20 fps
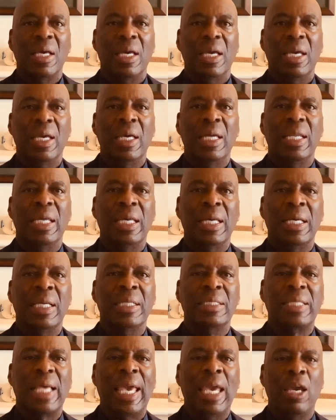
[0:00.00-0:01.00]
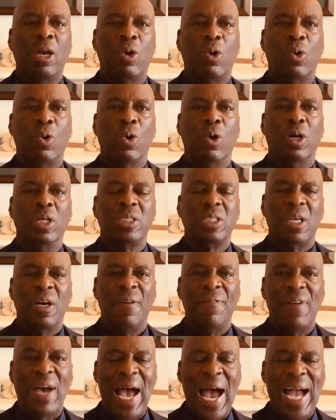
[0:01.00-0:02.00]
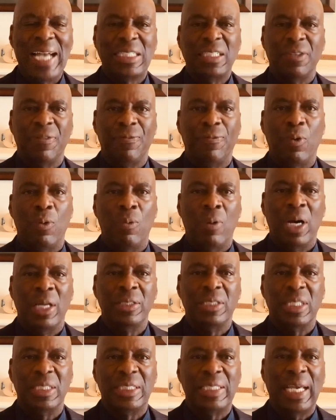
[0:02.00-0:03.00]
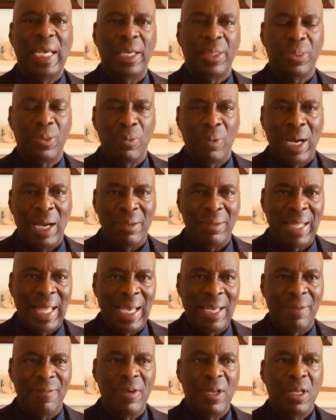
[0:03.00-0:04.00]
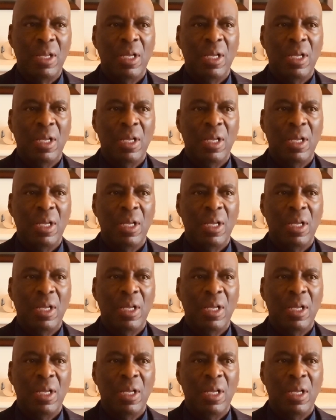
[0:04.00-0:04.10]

It is a course of action for one to take throughout life.